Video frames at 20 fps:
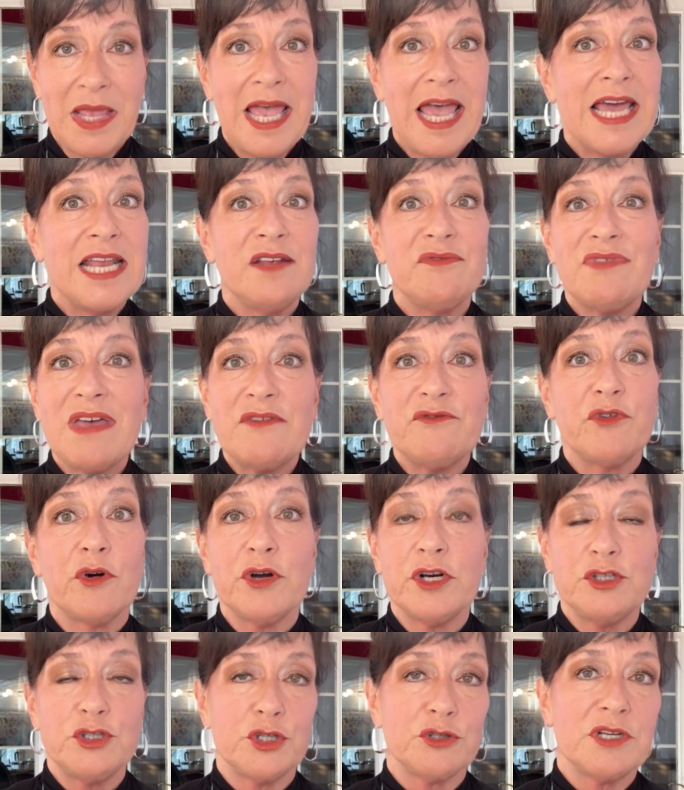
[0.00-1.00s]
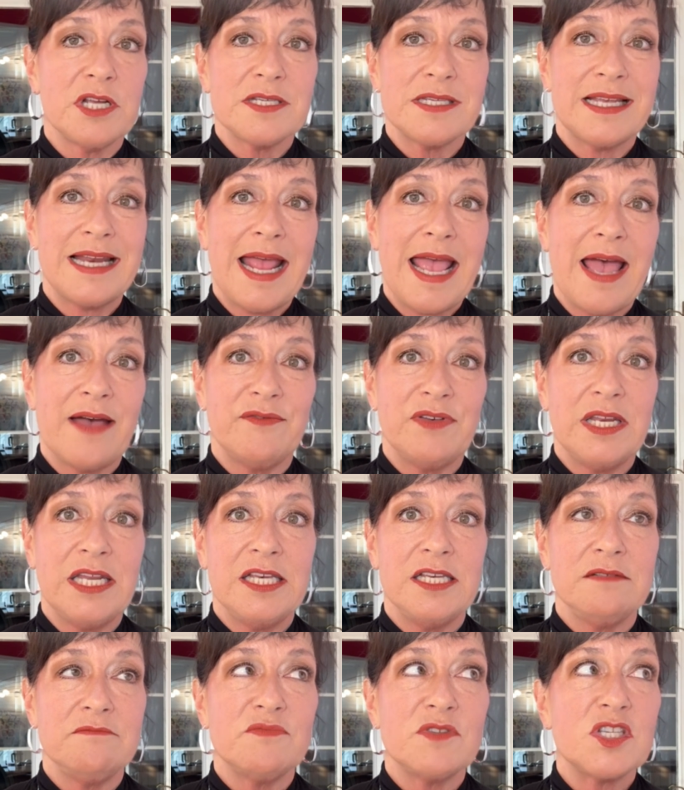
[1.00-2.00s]
and if that furniture doesn't have
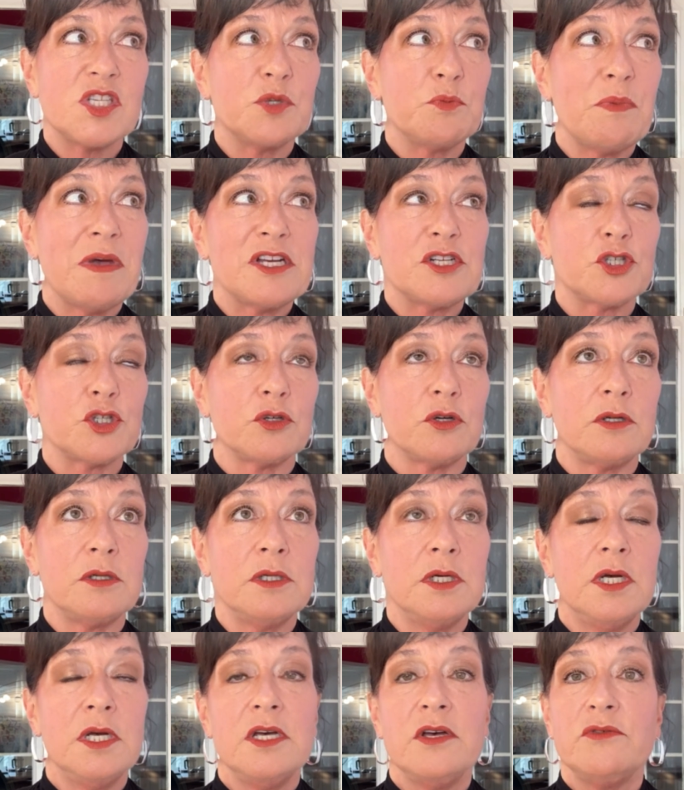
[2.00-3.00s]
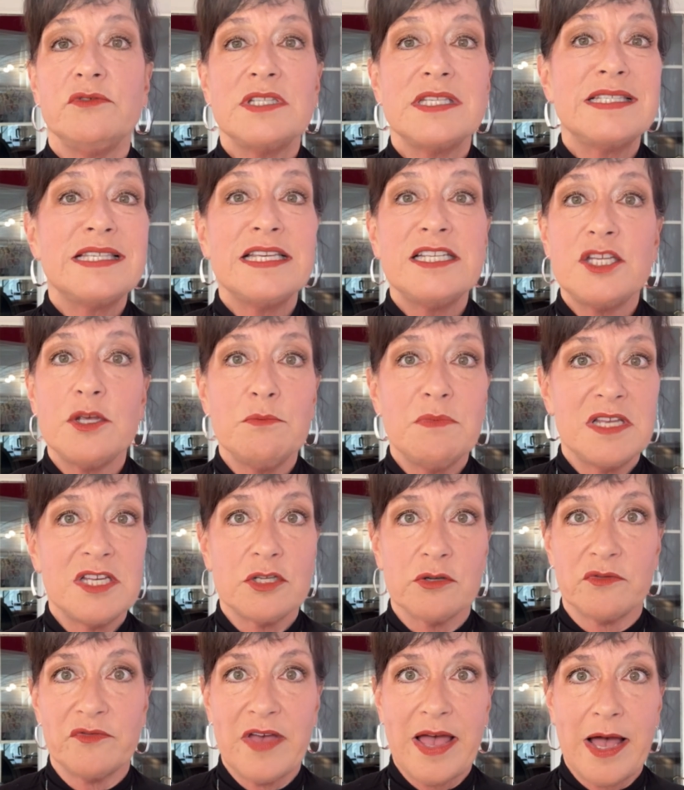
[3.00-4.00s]
any special
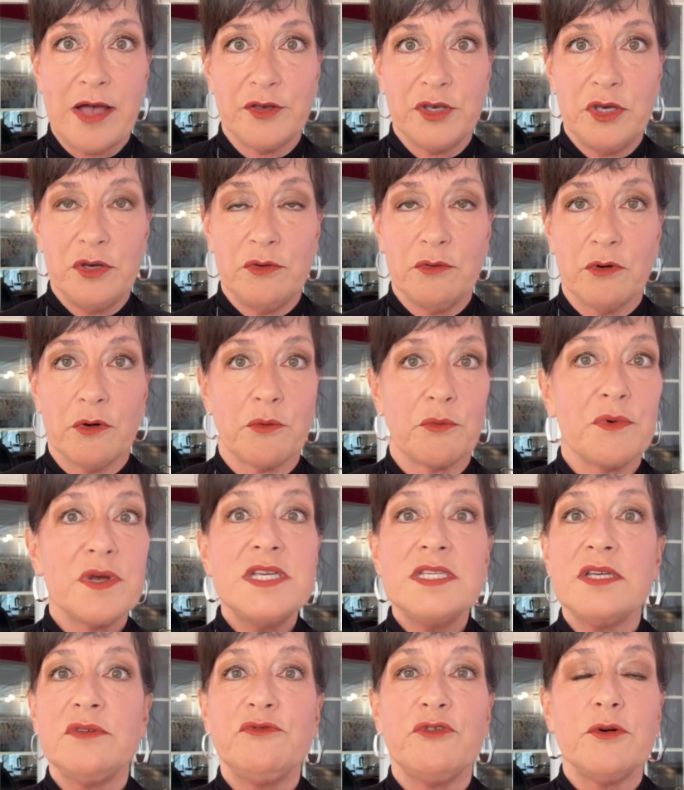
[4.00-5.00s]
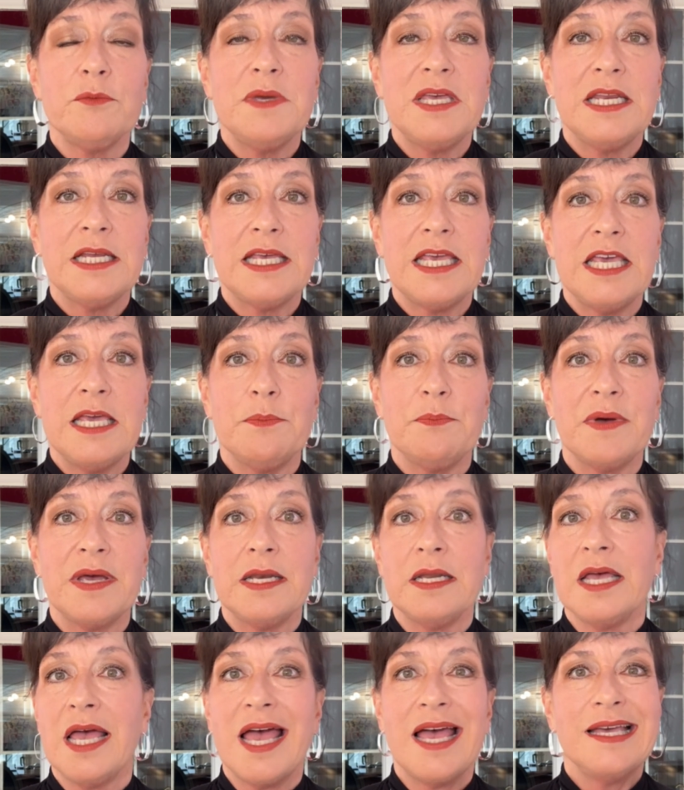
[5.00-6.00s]
sentimental value or reason for me to keep
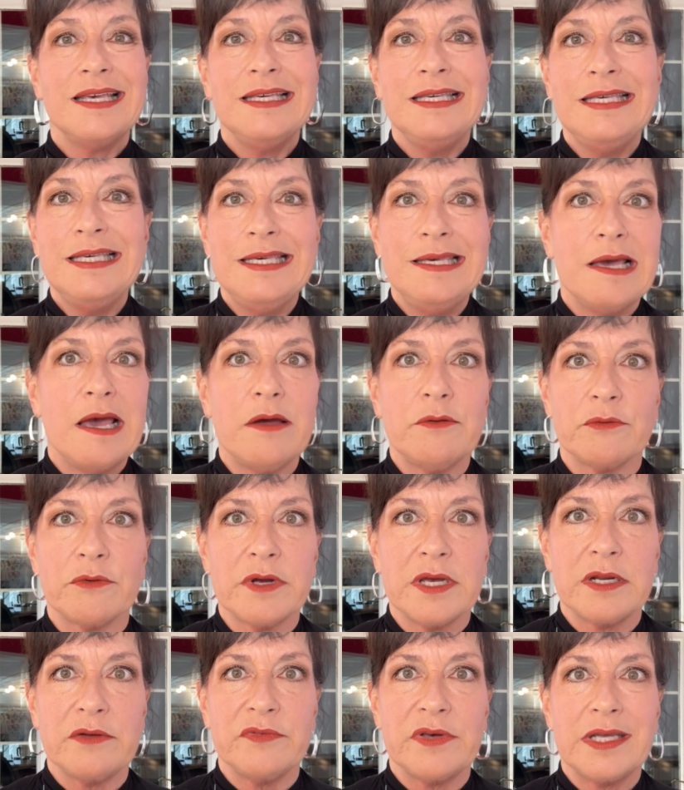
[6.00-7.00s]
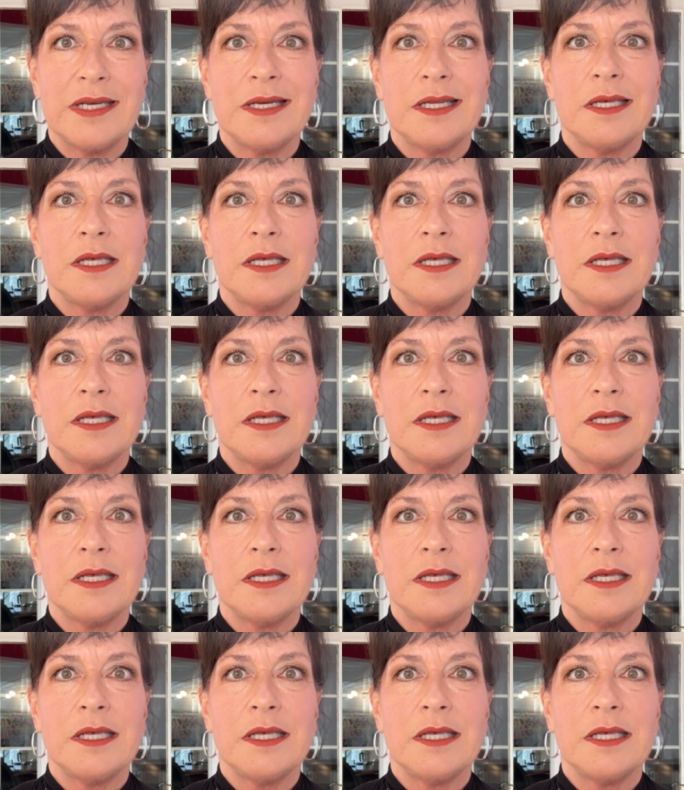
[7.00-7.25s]
it, get rid of it.